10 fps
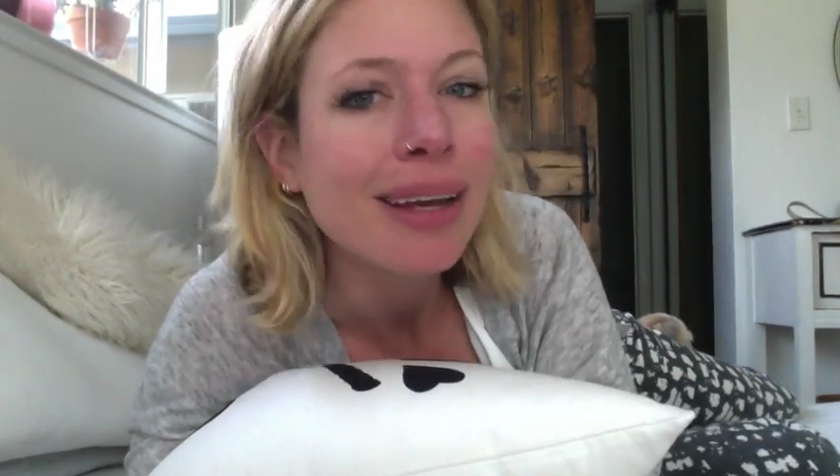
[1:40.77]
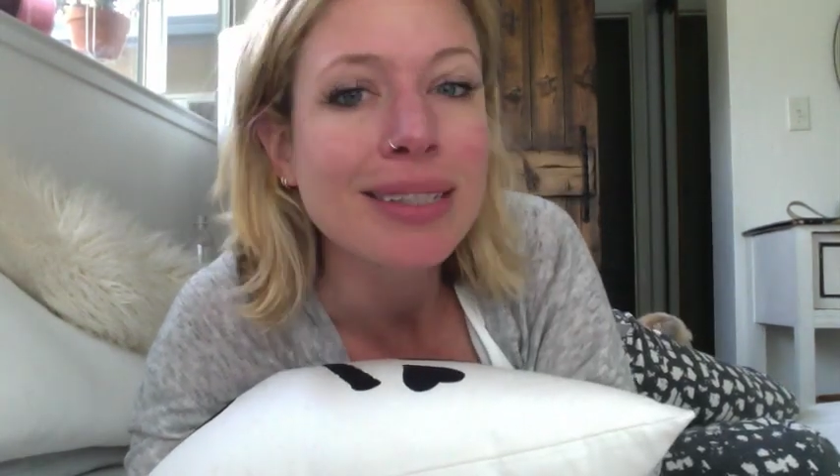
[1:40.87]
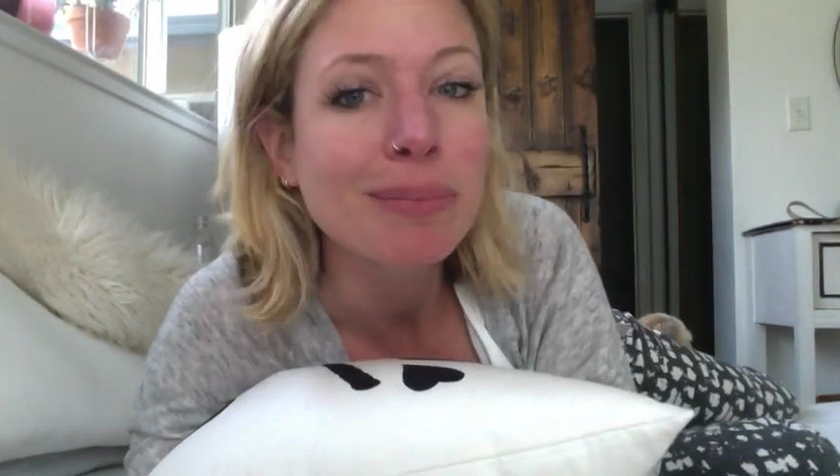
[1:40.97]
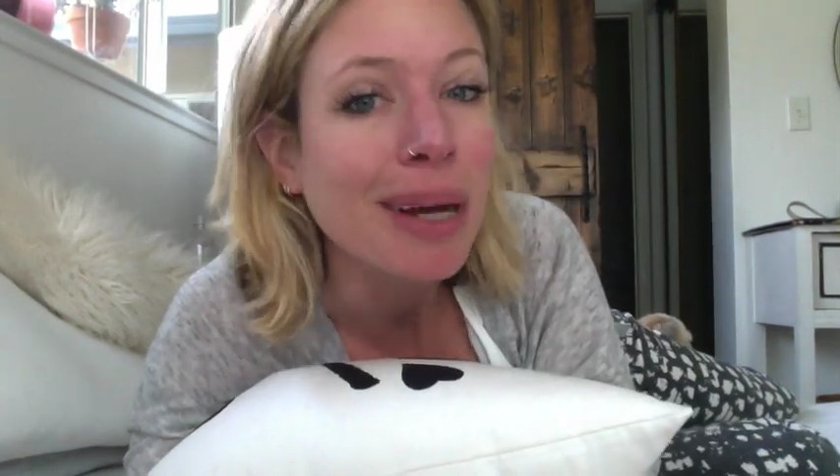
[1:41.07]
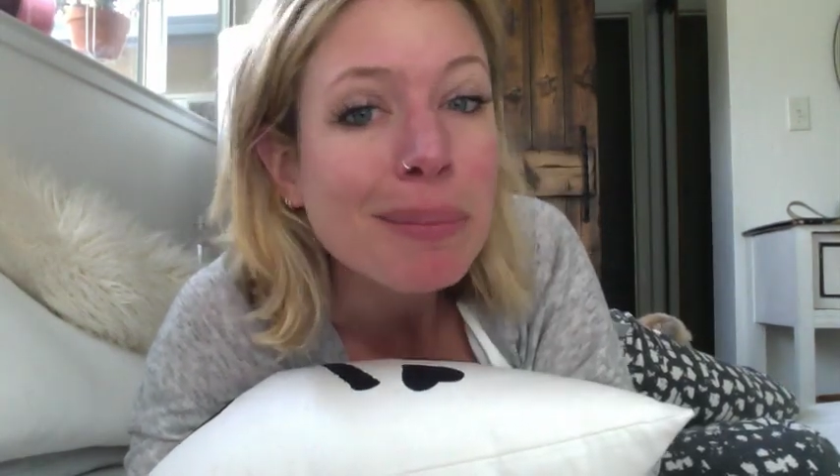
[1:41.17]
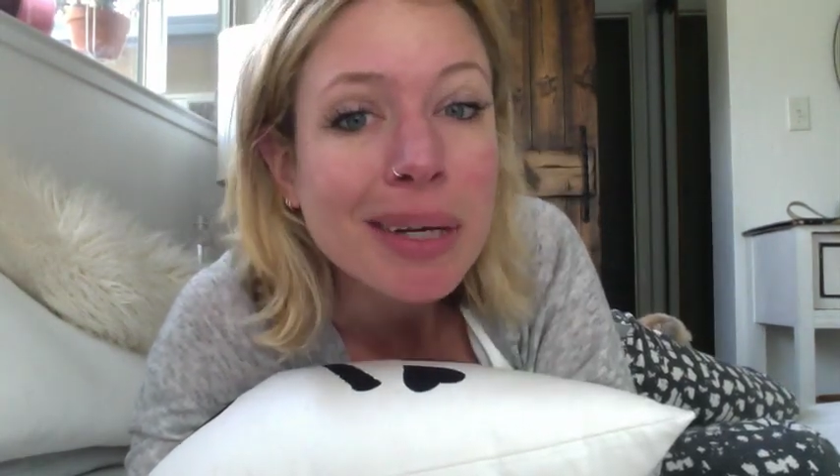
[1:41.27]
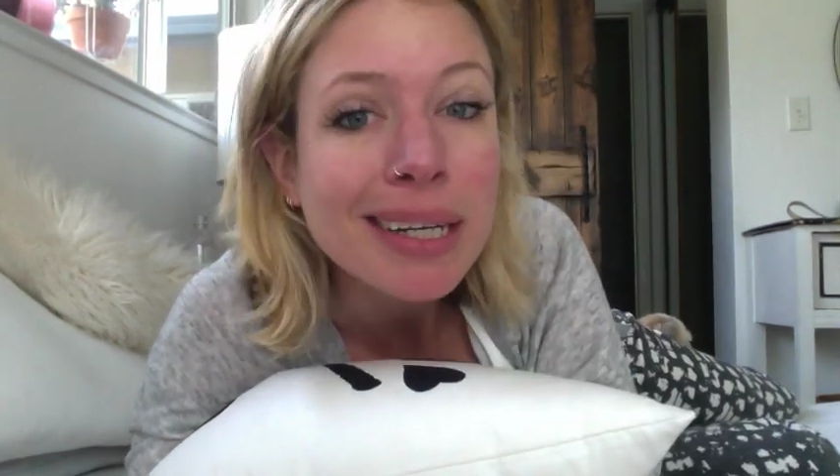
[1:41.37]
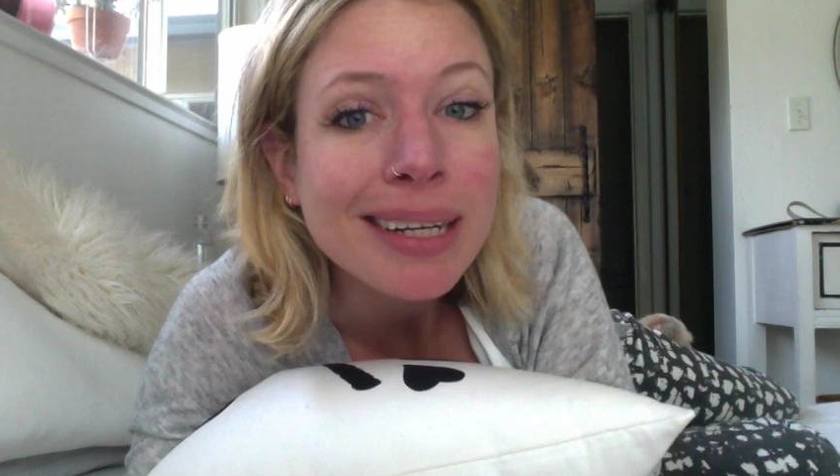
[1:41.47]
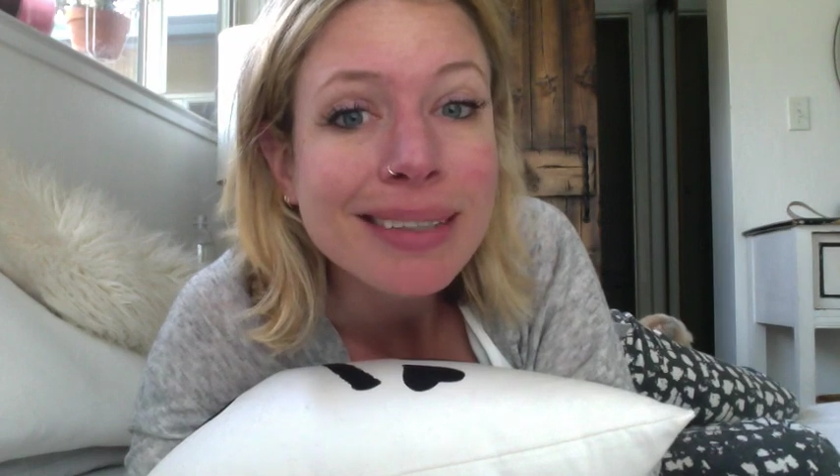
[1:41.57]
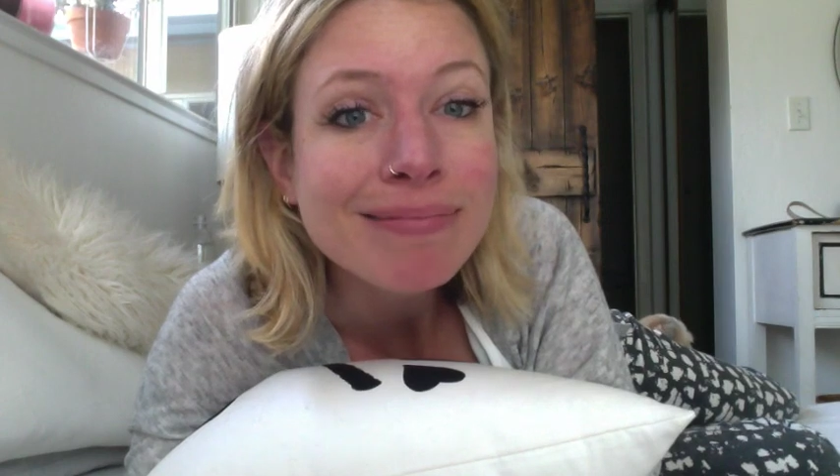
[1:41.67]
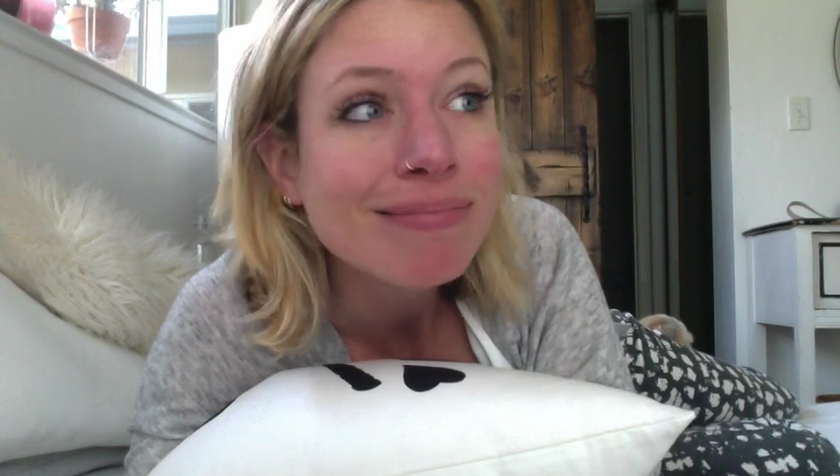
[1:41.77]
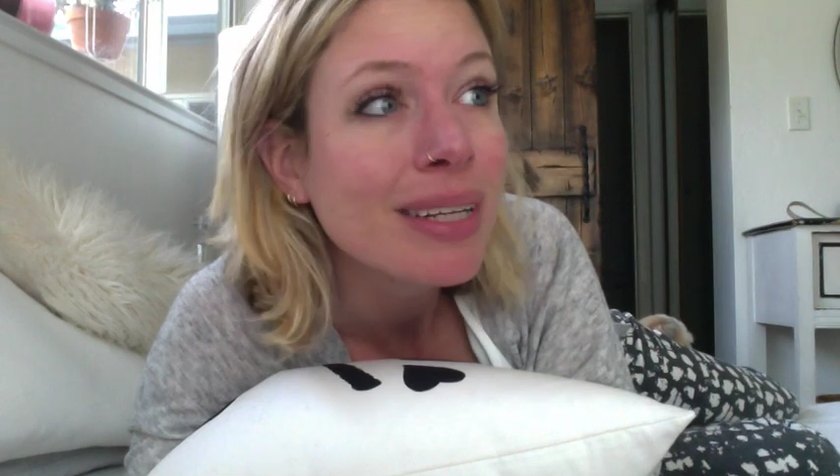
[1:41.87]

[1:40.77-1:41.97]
It's my money.